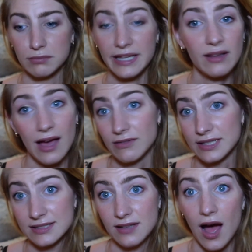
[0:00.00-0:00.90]
Blake
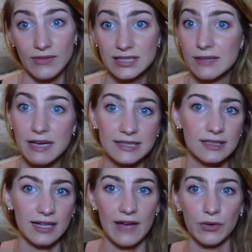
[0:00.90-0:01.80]
Lively is obviously
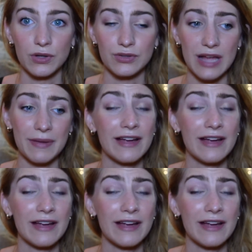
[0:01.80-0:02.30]
amazing, everyone knows that,